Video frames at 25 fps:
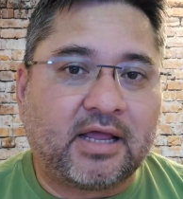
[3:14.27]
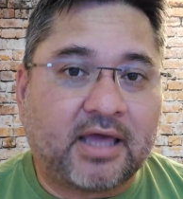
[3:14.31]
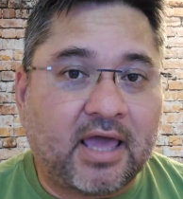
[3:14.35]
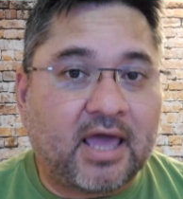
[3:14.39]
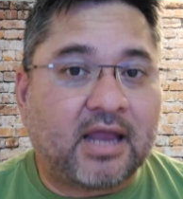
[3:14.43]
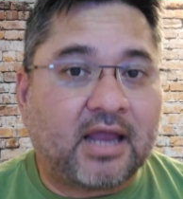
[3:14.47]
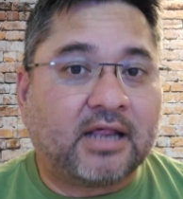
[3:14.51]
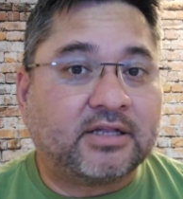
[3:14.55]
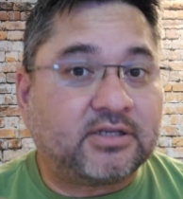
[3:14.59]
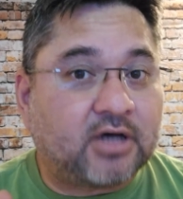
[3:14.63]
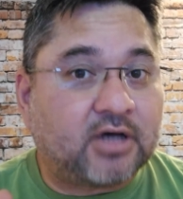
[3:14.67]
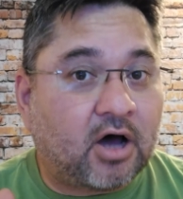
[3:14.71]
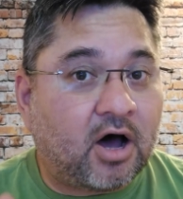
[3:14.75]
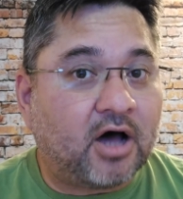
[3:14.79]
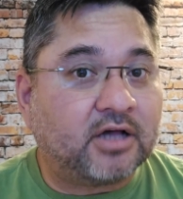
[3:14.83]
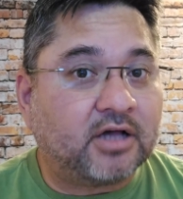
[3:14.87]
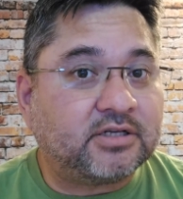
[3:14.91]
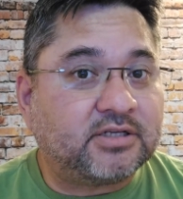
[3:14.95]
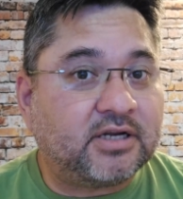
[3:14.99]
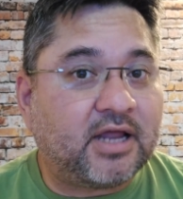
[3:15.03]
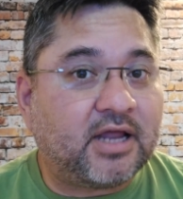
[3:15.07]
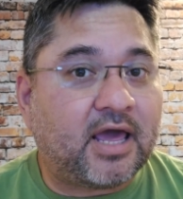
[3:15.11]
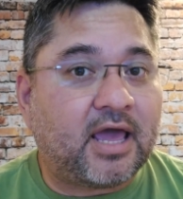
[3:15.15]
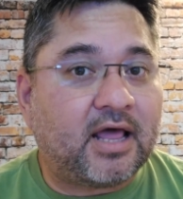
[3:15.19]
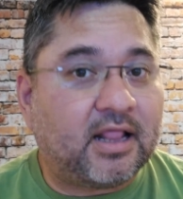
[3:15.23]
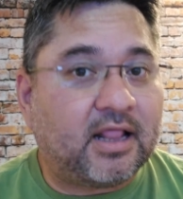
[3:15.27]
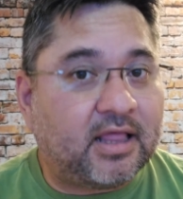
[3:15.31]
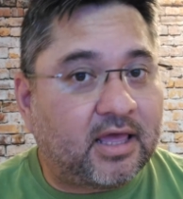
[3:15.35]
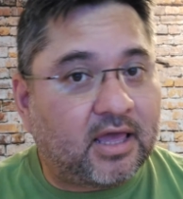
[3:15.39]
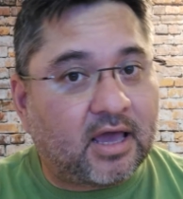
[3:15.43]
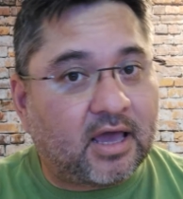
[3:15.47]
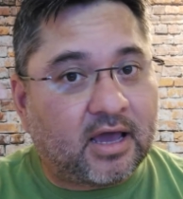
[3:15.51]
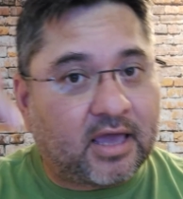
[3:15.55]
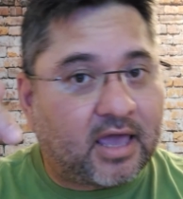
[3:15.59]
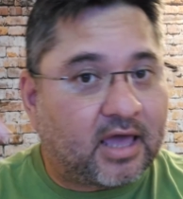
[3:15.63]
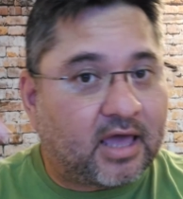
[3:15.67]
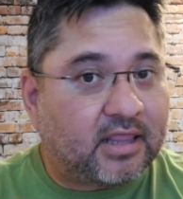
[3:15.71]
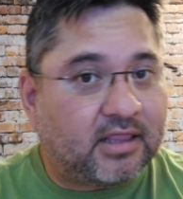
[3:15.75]
Again, it's Austin
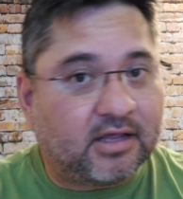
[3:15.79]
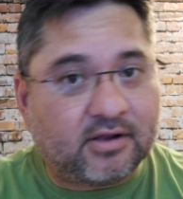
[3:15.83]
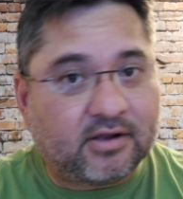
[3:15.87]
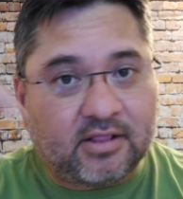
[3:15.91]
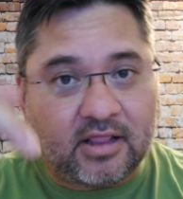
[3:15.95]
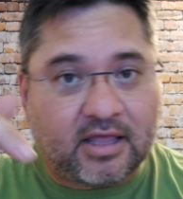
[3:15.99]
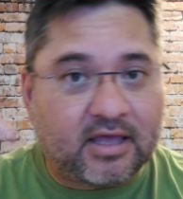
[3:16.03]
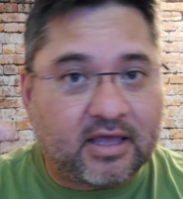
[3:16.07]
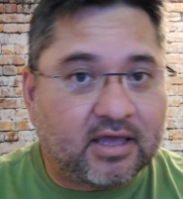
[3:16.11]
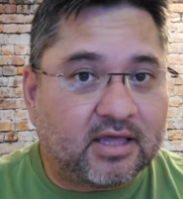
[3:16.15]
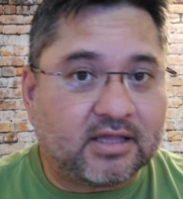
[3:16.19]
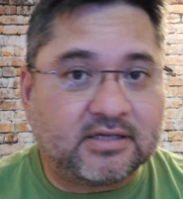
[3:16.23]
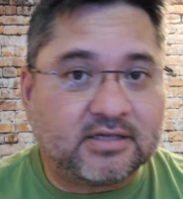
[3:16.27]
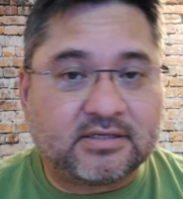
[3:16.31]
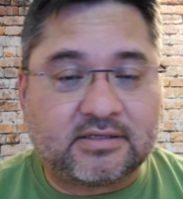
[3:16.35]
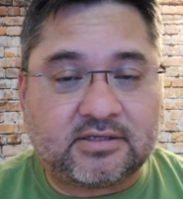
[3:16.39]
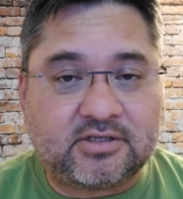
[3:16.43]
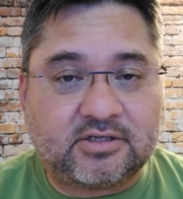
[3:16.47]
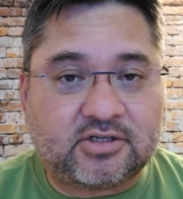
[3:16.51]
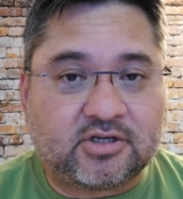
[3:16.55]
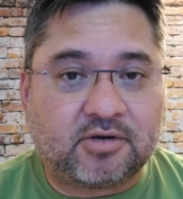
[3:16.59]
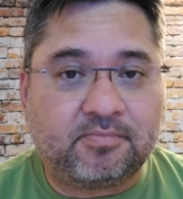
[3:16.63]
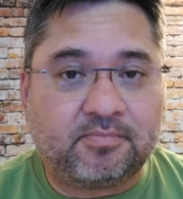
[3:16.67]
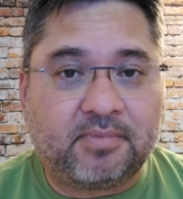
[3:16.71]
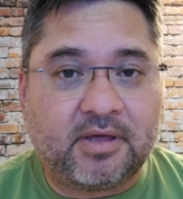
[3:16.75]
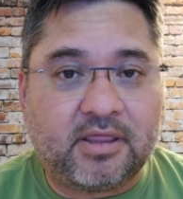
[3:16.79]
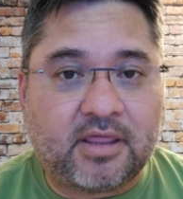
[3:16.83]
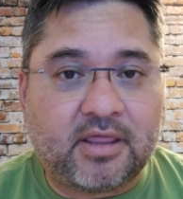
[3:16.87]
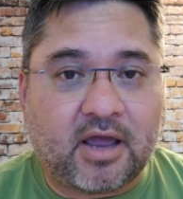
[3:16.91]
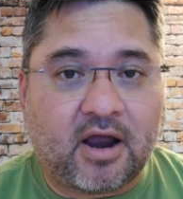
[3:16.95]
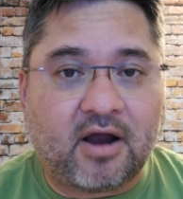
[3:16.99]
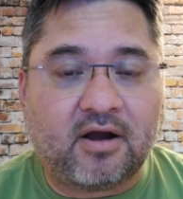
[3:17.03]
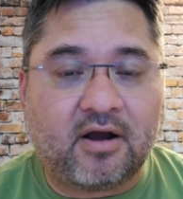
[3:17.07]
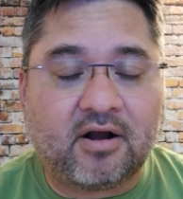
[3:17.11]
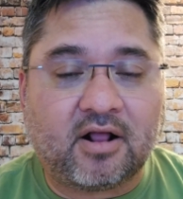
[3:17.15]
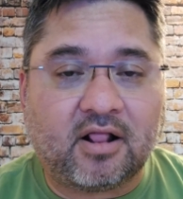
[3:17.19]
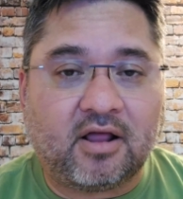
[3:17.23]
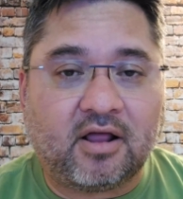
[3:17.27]
Haleigh. Again, the link is should be
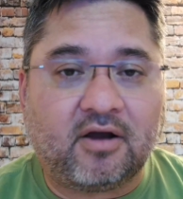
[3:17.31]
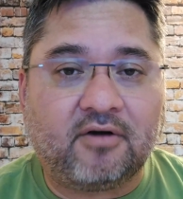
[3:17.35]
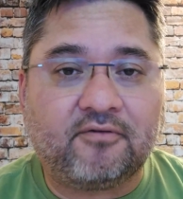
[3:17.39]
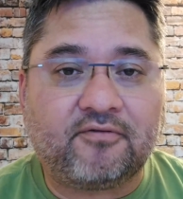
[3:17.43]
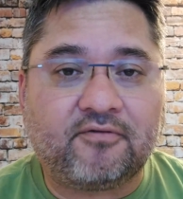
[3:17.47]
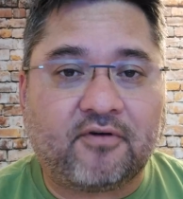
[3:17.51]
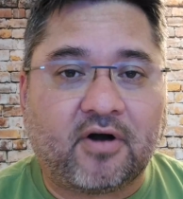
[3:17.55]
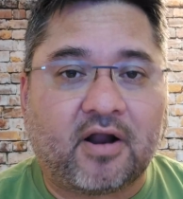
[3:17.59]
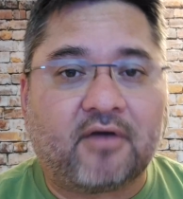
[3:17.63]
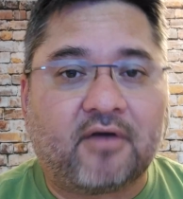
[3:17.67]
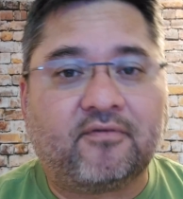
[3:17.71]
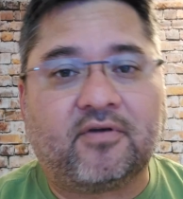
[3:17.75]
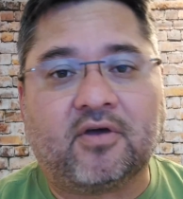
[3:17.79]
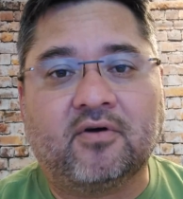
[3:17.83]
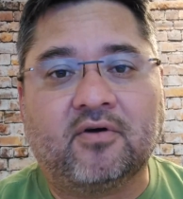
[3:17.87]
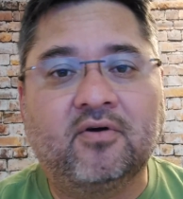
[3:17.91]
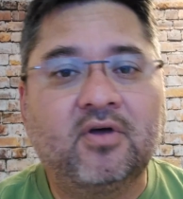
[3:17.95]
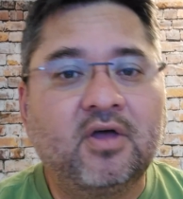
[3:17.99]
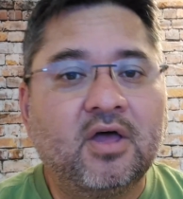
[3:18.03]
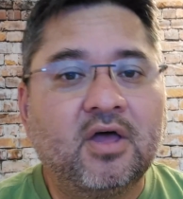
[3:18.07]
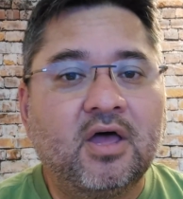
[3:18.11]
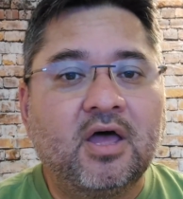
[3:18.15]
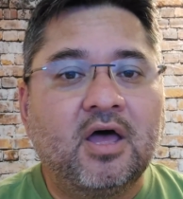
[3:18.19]
there clear in front of you.